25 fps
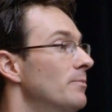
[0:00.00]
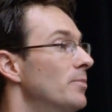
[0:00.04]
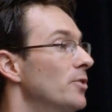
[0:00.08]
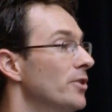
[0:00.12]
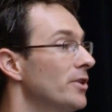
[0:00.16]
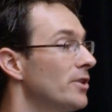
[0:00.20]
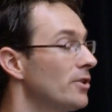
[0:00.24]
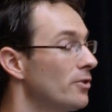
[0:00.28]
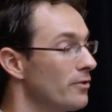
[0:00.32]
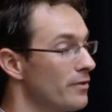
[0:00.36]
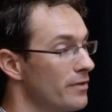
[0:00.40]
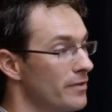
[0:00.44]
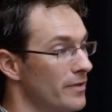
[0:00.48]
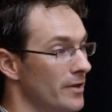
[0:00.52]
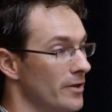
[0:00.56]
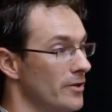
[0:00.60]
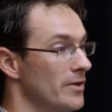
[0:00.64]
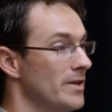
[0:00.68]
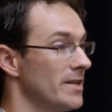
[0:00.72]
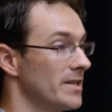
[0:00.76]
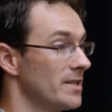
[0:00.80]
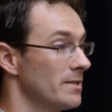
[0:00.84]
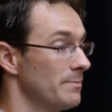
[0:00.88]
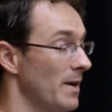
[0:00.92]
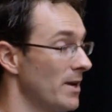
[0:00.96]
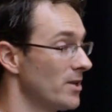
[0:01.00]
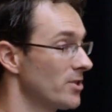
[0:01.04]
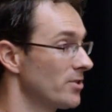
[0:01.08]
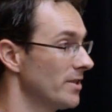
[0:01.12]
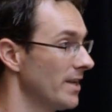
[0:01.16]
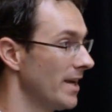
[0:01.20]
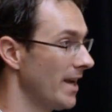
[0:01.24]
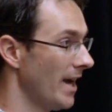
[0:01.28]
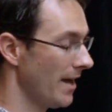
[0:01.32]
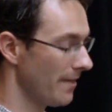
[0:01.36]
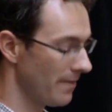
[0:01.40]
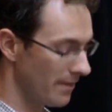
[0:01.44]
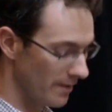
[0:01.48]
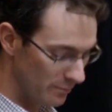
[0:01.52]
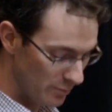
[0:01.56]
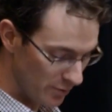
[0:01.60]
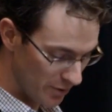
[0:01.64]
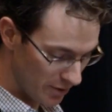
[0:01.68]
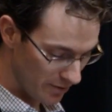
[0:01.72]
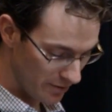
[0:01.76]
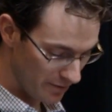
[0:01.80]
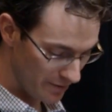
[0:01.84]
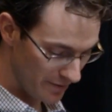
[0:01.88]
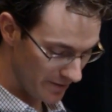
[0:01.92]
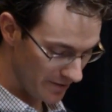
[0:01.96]
political theory, especially Catholic
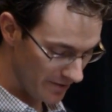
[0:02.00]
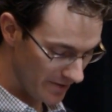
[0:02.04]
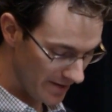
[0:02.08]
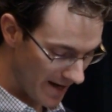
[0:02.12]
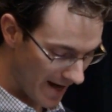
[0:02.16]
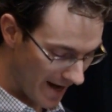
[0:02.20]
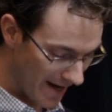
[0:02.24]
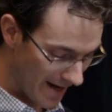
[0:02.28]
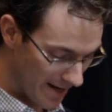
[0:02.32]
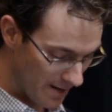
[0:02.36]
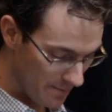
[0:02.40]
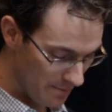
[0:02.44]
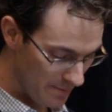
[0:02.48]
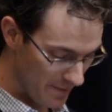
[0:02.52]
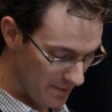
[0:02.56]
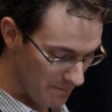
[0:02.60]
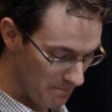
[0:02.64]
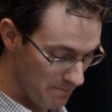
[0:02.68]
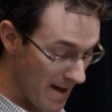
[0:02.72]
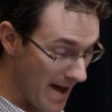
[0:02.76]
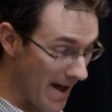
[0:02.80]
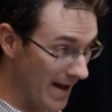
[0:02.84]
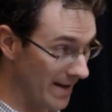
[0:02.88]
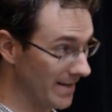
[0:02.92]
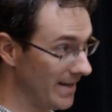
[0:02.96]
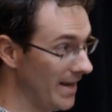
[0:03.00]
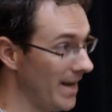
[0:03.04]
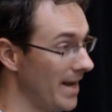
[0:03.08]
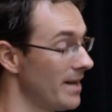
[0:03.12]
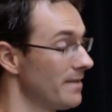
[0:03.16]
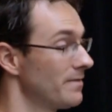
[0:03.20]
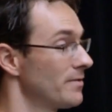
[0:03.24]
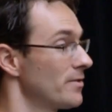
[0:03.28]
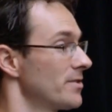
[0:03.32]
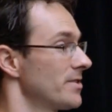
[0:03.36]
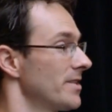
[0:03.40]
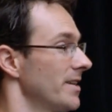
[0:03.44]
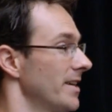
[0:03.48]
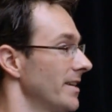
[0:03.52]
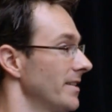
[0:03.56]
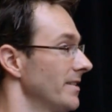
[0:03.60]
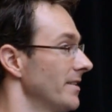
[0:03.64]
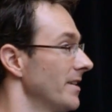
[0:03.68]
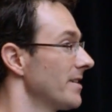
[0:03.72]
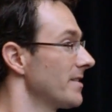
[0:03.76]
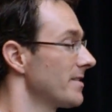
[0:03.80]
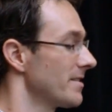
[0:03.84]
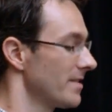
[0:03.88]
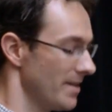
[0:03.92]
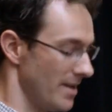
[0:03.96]
political theory, I am the bad guy for saying
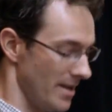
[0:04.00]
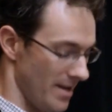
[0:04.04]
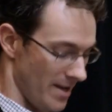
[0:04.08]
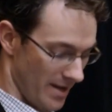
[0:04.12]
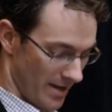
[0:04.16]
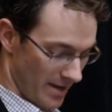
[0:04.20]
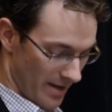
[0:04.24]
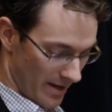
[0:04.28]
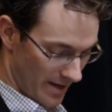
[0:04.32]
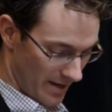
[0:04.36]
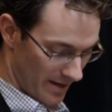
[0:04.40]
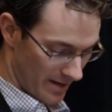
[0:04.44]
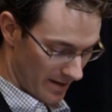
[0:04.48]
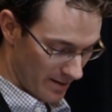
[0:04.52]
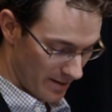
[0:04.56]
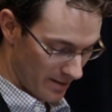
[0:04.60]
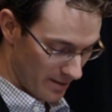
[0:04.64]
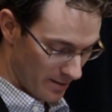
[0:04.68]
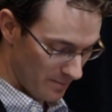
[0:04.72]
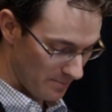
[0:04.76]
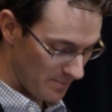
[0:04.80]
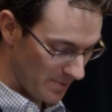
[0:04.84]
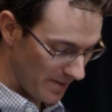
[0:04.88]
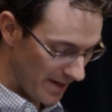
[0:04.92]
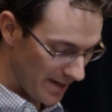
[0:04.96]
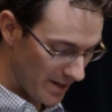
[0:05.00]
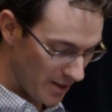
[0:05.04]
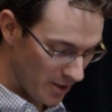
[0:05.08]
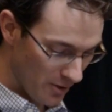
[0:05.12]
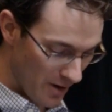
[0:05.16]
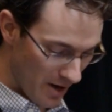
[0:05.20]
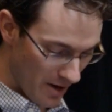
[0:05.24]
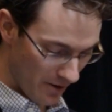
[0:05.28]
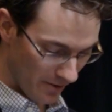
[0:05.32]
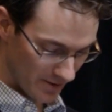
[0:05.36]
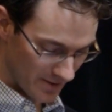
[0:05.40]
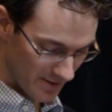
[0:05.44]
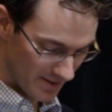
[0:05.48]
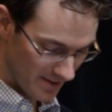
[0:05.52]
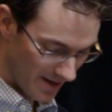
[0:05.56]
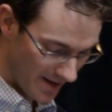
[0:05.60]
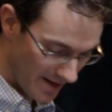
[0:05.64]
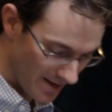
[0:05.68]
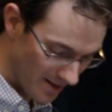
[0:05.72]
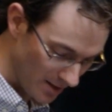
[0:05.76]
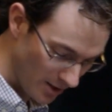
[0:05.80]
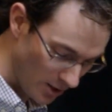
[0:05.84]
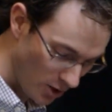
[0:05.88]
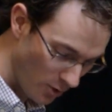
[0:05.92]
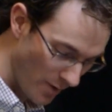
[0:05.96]
this. Plato,
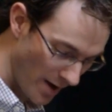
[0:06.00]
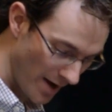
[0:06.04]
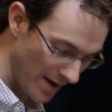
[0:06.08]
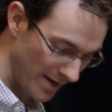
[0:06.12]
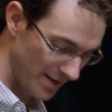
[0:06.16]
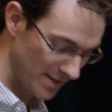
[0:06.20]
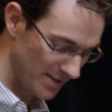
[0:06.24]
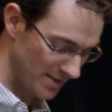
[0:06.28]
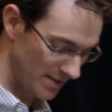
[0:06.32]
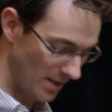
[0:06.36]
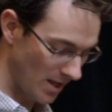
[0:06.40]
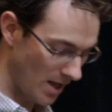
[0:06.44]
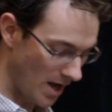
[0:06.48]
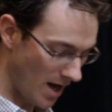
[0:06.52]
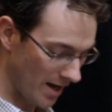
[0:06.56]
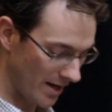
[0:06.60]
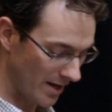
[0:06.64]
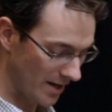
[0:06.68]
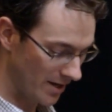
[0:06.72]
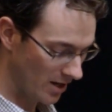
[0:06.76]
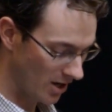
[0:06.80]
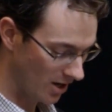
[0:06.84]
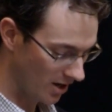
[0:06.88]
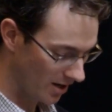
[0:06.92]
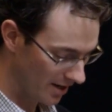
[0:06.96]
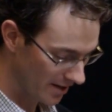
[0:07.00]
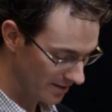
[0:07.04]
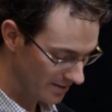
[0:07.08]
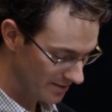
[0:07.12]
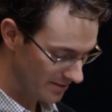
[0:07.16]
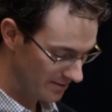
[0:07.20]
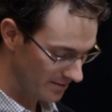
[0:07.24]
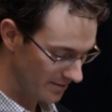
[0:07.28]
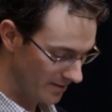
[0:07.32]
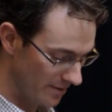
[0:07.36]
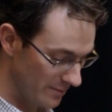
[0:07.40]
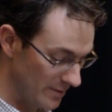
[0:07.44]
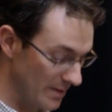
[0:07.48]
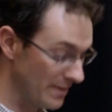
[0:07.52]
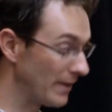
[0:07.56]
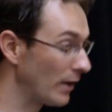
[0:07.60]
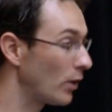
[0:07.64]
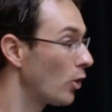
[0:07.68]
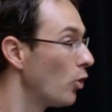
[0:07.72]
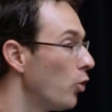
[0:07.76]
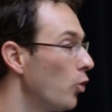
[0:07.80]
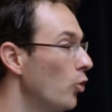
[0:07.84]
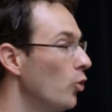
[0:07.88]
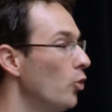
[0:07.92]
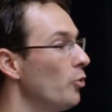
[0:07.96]
Aristotle, Aquinas, Locke, Kant, the
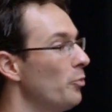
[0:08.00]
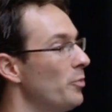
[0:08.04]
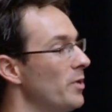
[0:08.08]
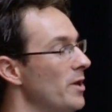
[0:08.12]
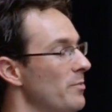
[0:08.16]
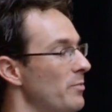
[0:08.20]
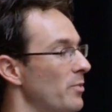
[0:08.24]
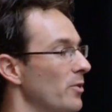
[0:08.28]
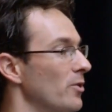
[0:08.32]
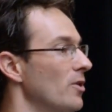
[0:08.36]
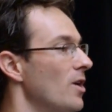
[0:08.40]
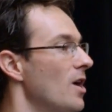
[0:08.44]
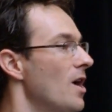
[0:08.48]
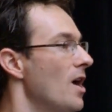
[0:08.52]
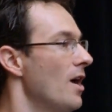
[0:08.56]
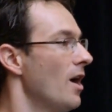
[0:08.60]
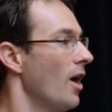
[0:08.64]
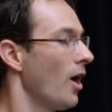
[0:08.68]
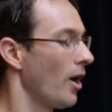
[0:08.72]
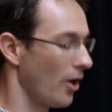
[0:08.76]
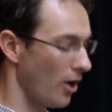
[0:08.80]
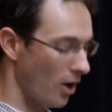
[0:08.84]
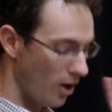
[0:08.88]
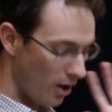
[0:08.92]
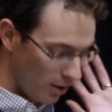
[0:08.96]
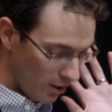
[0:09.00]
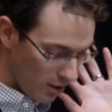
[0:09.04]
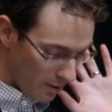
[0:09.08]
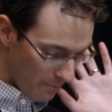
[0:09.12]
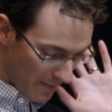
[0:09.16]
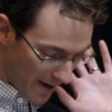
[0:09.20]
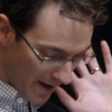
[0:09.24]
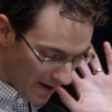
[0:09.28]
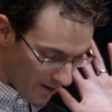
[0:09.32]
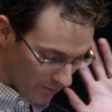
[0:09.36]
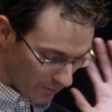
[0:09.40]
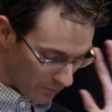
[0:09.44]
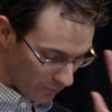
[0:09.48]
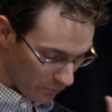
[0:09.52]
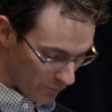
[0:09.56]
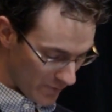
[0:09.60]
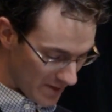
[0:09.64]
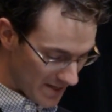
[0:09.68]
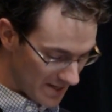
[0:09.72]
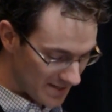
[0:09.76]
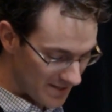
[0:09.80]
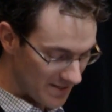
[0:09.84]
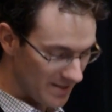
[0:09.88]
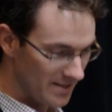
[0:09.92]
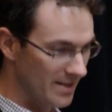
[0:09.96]
cool people are all about
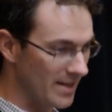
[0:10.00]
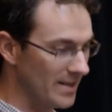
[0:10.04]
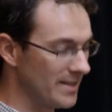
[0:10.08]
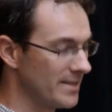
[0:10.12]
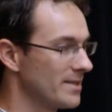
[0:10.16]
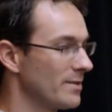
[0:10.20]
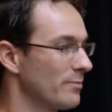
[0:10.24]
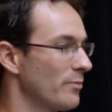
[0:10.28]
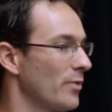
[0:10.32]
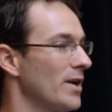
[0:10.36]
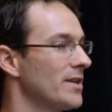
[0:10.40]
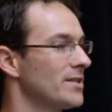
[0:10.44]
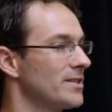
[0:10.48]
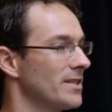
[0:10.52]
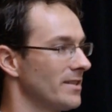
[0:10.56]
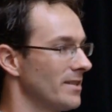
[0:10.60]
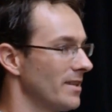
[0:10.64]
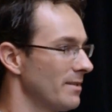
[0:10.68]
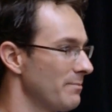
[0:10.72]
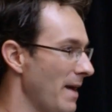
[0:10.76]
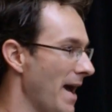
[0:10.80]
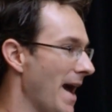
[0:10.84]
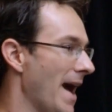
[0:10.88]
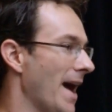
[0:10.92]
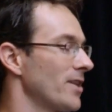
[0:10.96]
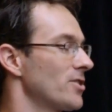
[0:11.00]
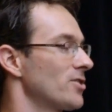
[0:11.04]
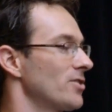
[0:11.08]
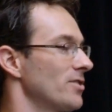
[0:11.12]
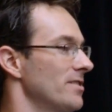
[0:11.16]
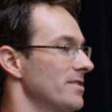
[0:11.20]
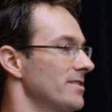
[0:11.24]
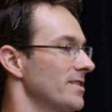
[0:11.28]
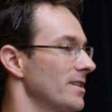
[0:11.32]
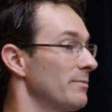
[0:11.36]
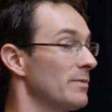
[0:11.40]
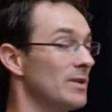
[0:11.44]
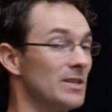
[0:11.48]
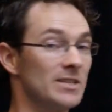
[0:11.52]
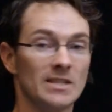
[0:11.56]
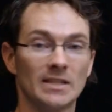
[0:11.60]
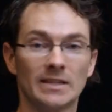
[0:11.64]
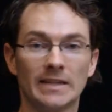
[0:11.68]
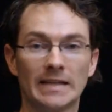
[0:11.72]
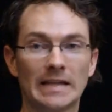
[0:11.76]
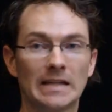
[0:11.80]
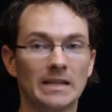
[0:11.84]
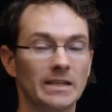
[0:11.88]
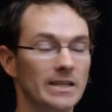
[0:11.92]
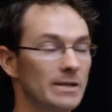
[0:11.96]
reason and suppressing the passions. Anybody see
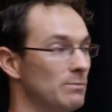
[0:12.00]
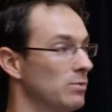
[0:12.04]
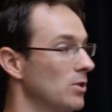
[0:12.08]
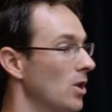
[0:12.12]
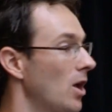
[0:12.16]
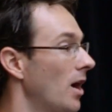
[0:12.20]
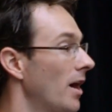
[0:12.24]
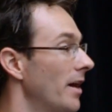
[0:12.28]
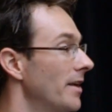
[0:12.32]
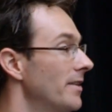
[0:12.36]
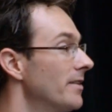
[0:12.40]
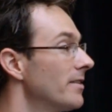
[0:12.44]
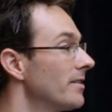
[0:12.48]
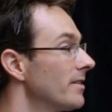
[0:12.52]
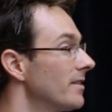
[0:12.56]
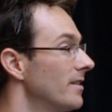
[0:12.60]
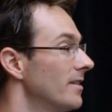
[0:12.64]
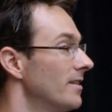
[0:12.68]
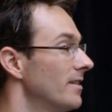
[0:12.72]
Legally Blonde?